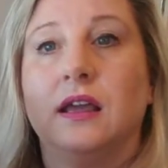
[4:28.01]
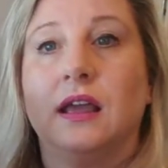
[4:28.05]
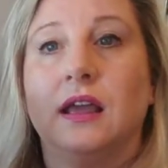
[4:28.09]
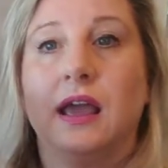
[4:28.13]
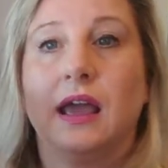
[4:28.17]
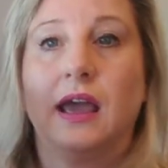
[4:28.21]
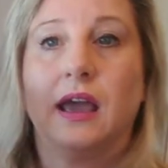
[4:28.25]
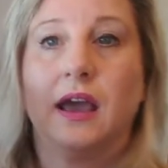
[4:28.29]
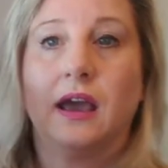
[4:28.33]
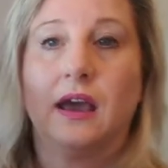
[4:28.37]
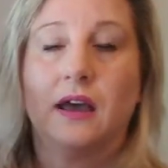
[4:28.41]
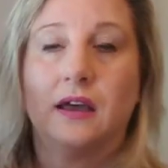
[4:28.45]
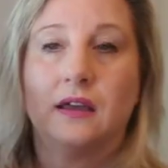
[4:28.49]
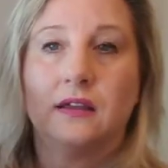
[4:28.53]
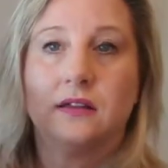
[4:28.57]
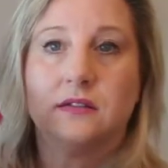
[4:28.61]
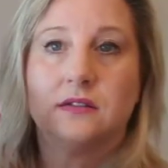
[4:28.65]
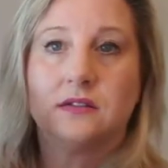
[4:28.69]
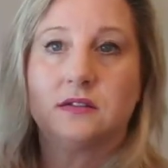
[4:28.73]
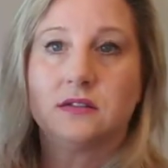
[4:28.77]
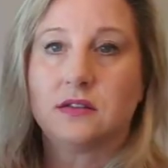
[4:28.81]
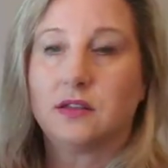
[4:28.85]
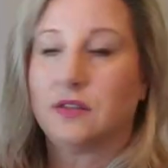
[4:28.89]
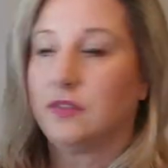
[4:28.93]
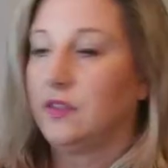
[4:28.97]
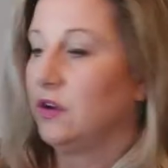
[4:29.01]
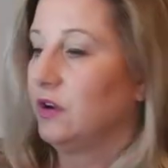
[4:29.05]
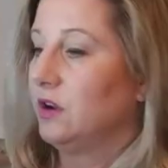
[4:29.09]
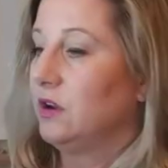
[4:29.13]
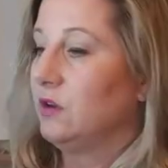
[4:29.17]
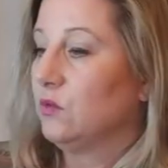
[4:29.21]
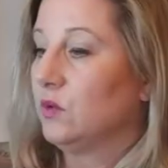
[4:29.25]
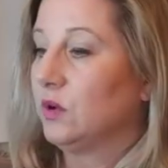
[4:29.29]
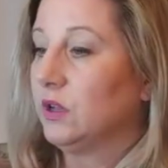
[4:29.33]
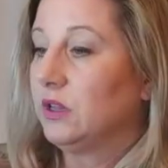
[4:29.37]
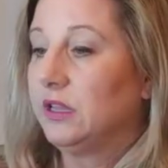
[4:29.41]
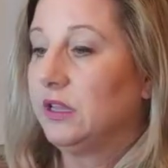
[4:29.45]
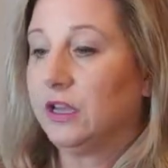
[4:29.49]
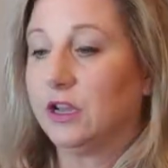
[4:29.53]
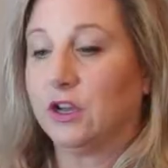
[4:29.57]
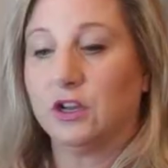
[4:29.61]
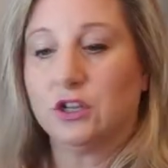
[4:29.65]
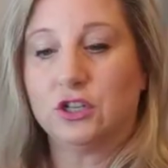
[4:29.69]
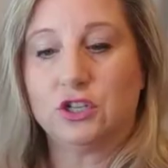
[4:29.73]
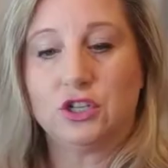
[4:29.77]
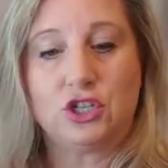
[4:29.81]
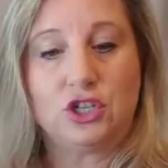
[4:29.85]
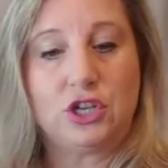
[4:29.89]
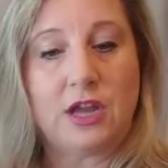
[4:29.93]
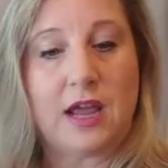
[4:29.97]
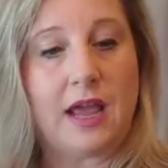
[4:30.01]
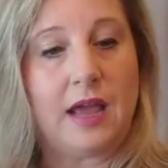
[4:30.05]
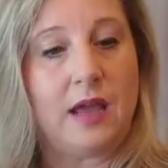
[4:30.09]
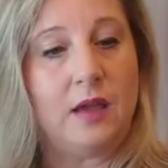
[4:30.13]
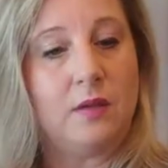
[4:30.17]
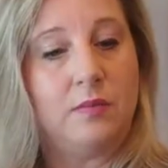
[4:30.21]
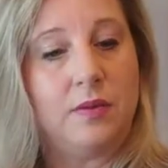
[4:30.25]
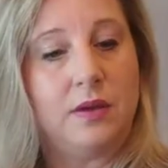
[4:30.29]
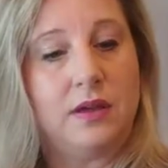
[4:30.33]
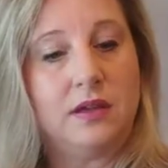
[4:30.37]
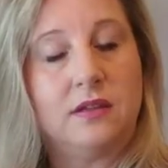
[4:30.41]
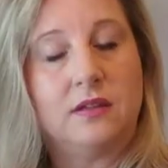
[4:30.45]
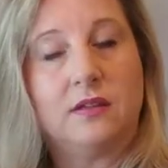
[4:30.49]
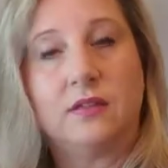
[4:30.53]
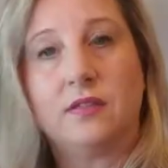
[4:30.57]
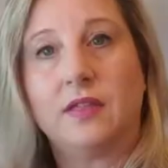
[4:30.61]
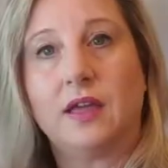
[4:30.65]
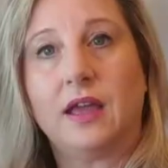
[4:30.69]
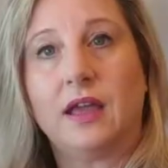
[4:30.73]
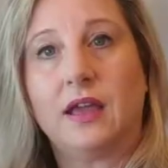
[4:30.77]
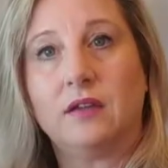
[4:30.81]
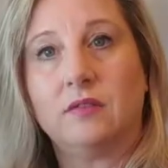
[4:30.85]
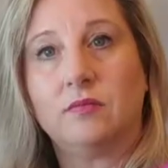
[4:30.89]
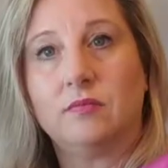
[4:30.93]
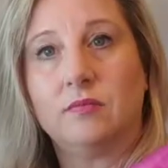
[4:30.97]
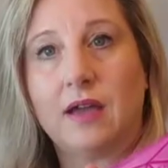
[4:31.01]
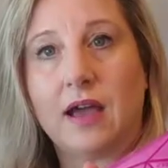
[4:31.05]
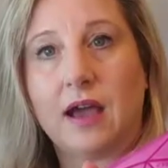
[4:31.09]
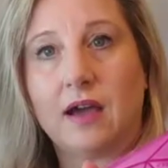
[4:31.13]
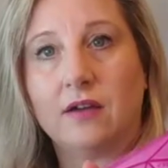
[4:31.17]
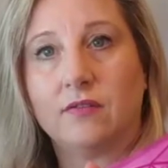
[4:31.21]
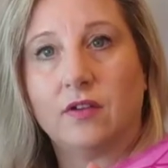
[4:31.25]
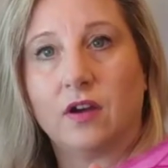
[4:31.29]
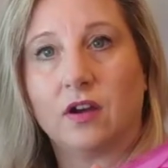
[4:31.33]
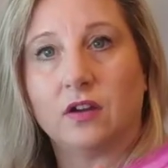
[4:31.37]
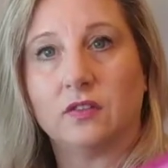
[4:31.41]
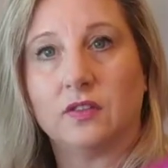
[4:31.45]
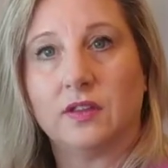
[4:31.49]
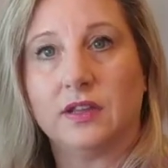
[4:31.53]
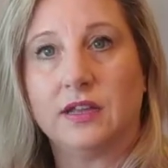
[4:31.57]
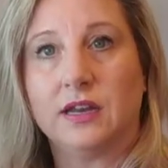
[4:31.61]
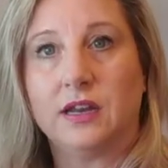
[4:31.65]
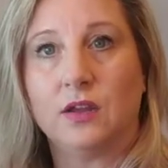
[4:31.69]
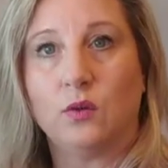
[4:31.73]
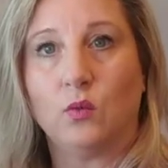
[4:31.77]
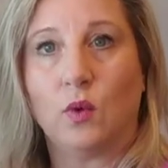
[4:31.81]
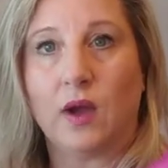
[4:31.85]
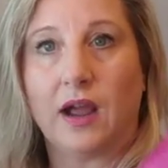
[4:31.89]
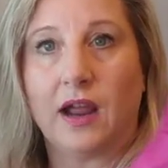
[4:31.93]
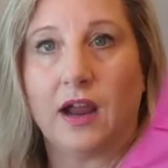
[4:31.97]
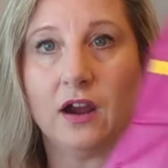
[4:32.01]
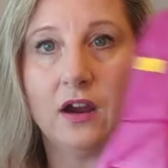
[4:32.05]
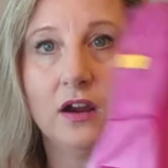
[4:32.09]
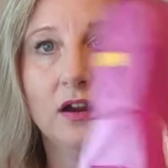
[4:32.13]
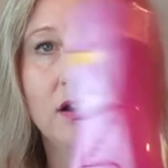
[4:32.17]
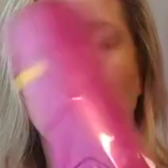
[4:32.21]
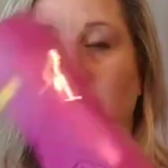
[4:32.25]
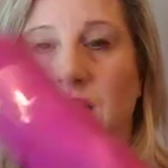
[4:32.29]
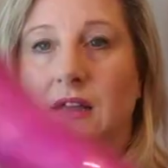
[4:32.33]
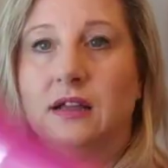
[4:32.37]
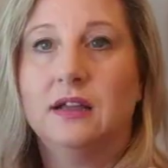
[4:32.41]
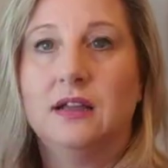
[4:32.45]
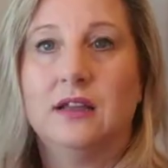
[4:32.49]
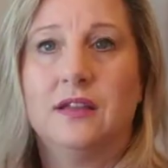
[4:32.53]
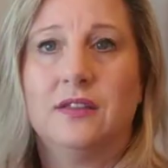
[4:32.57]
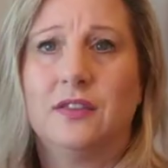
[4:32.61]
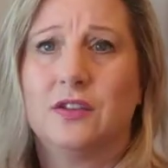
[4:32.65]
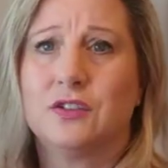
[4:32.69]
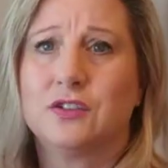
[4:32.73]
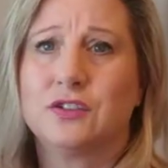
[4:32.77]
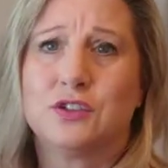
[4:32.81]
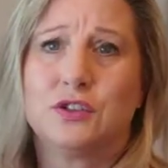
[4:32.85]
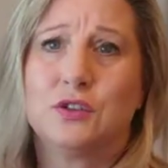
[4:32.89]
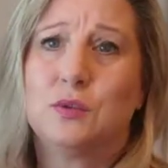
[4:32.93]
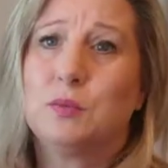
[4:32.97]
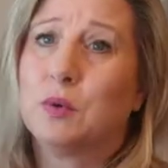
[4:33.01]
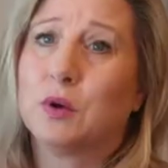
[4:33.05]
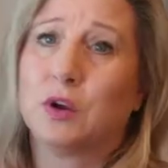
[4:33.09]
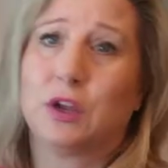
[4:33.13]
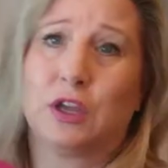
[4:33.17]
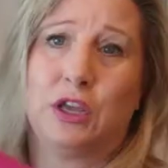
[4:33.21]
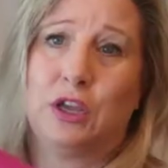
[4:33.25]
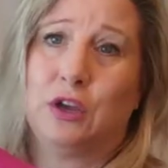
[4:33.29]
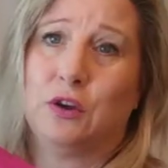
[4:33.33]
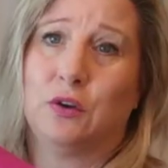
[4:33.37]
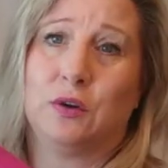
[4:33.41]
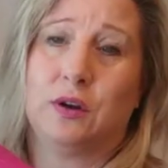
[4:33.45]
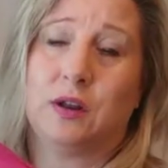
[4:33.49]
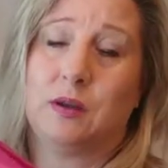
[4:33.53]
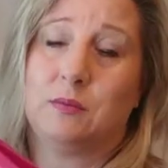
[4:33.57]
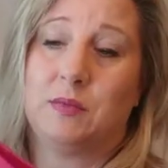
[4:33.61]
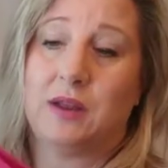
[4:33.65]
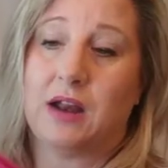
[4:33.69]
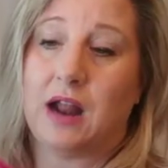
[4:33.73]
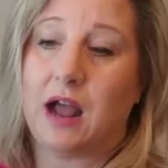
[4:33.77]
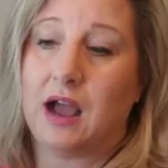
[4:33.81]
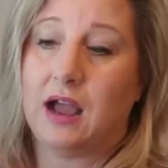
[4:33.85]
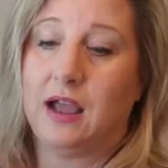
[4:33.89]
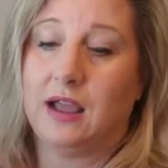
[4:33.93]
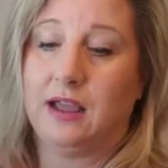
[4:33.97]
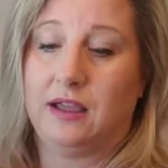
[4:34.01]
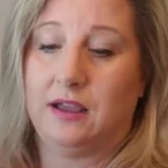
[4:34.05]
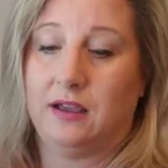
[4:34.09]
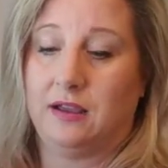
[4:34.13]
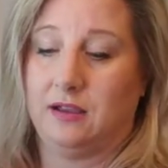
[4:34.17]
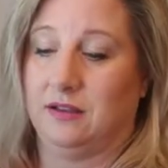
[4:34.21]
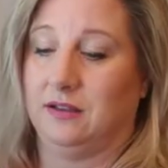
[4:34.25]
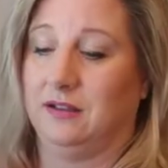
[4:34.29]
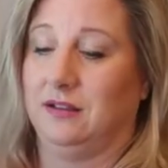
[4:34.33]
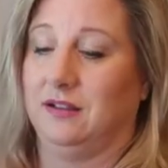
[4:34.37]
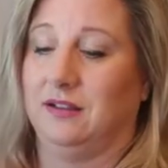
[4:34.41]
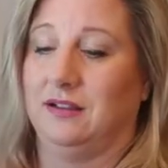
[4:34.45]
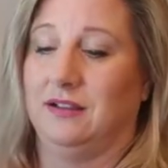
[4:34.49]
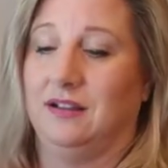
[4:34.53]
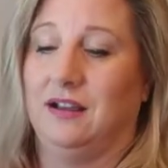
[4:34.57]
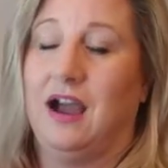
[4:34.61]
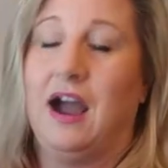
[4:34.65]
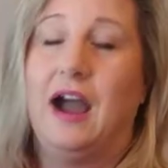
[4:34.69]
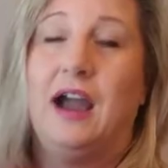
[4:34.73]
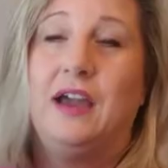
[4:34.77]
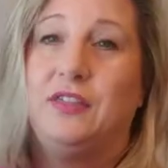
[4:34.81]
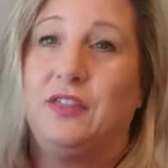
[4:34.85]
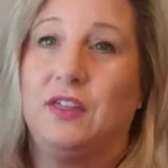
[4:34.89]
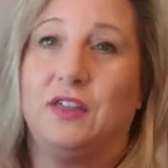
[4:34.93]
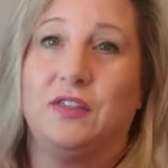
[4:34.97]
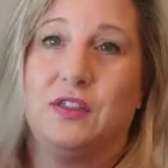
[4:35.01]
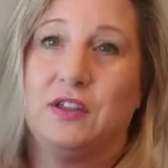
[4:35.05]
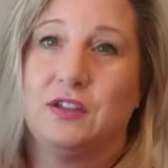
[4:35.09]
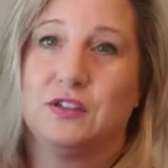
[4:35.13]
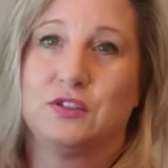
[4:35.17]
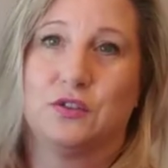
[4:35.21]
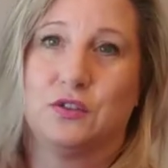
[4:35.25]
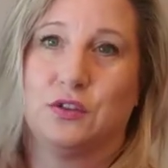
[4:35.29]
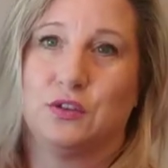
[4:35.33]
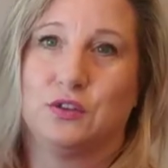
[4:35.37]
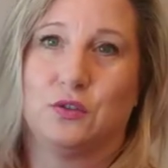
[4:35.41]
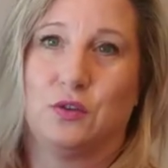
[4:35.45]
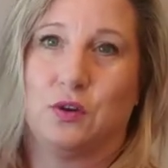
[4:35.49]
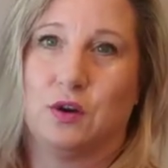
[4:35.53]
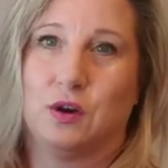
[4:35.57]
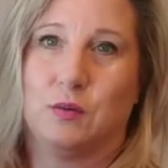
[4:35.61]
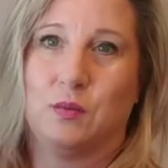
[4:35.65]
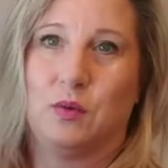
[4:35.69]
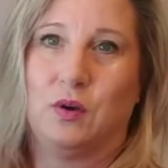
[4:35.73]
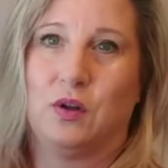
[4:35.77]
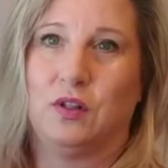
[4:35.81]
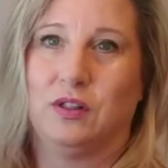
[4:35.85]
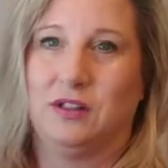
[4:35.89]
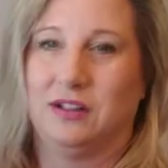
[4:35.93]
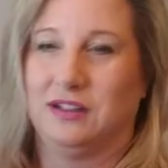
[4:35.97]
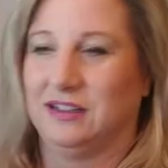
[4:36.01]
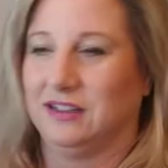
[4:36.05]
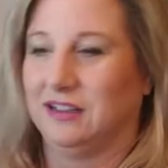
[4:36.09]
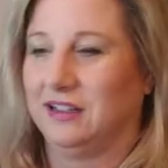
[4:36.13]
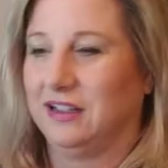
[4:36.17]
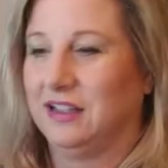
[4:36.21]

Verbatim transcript: And they're in really good shape. They have hardly any wear. They're super cute. I mean, I I think these are adorable.